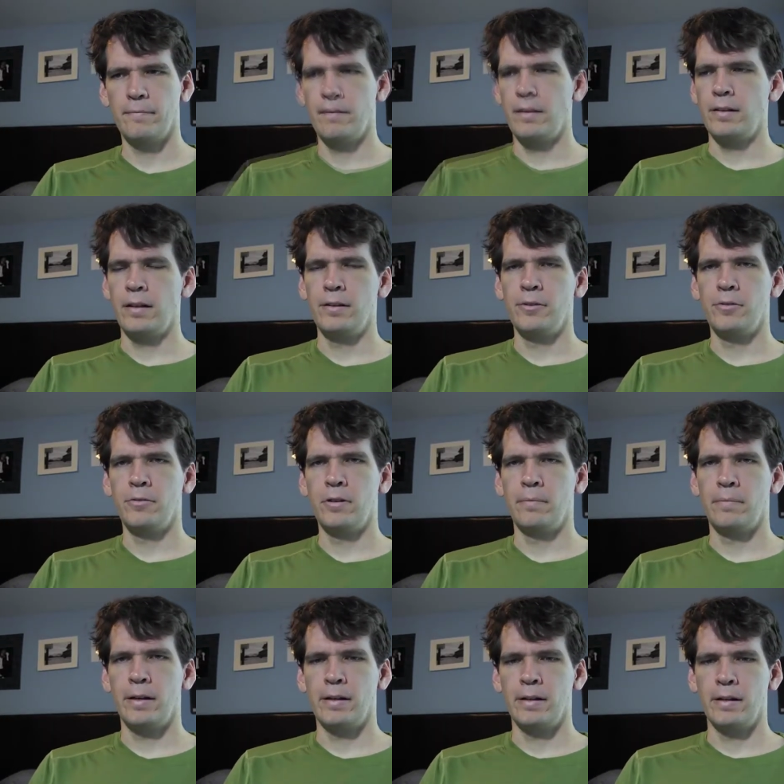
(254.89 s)
and they do it
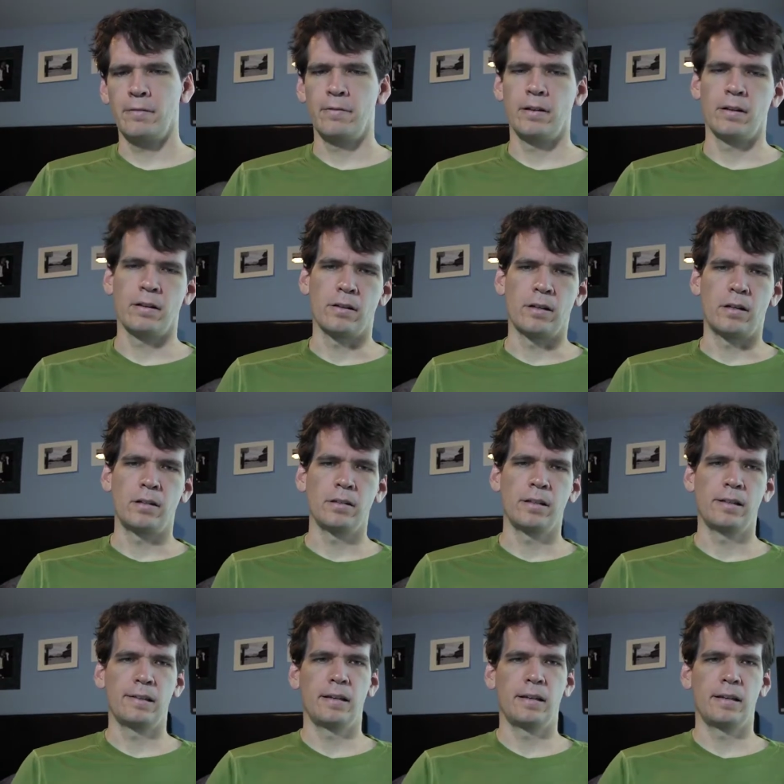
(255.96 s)
by giving all the